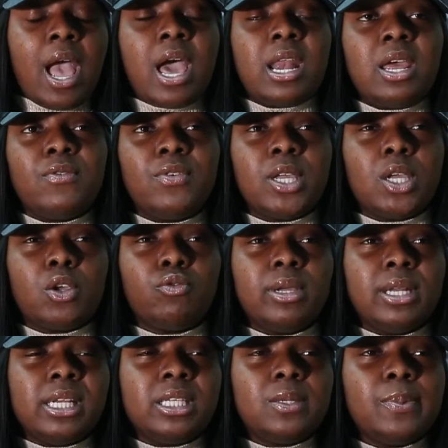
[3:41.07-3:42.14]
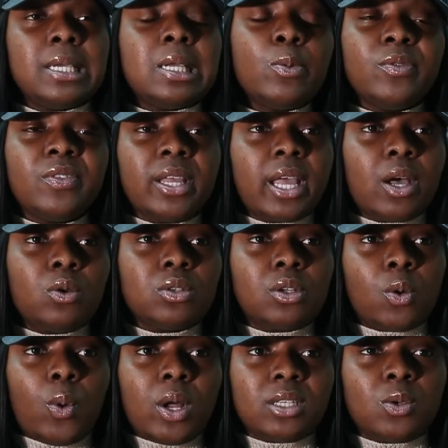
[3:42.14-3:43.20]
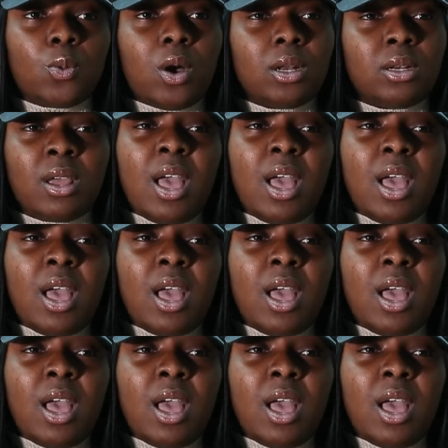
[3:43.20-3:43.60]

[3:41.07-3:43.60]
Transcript: And I think really speaking with the girls on a one-to-one,